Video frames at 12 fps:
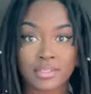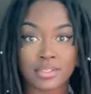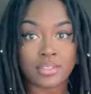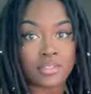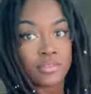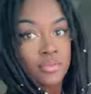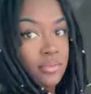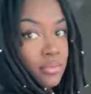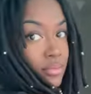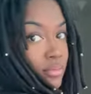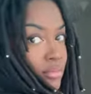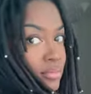Okay,
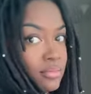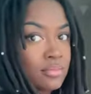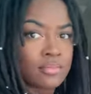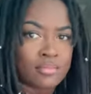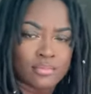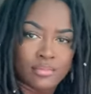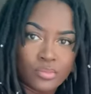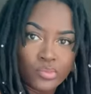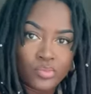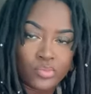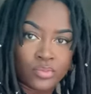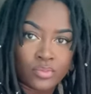this
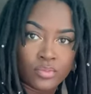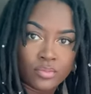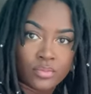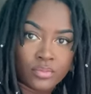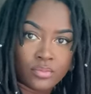is a